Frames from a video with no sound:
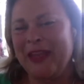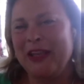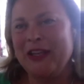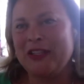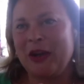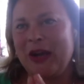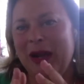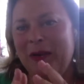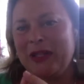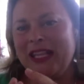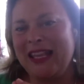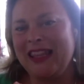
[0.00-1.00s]
So
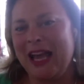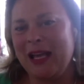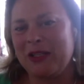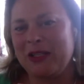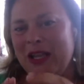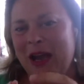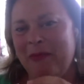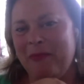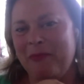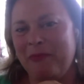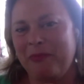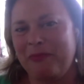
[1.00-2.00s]
within that
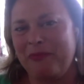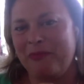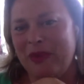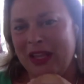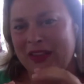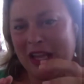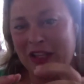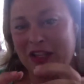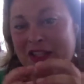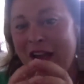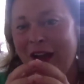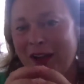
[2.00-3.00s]

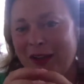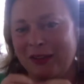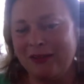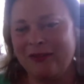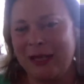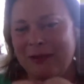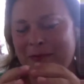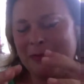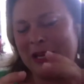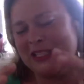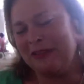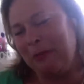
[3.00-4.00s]
circle, that
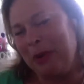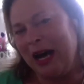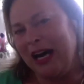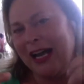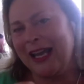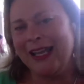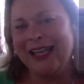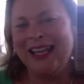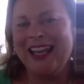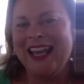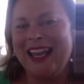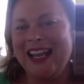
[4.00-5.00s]
piece of a pie,
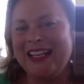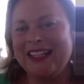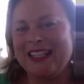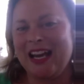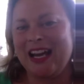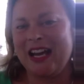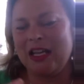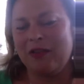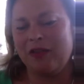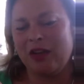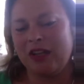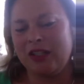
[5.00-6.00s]
is
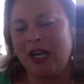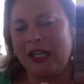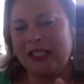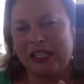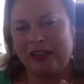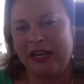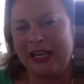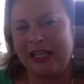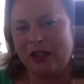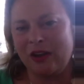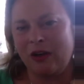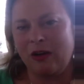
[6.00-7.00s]
you've got 90
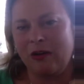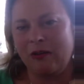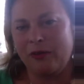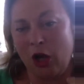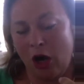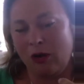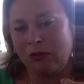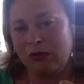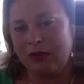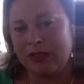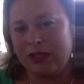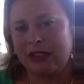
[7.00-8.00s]
degrees of
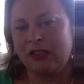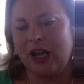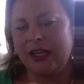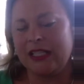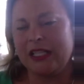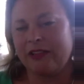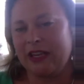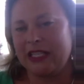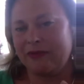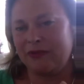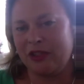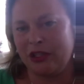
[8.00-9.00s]
goals, 90 degrees
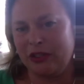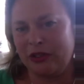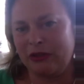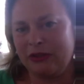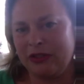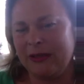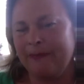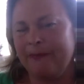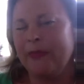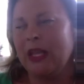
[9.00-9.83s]
of to-dos,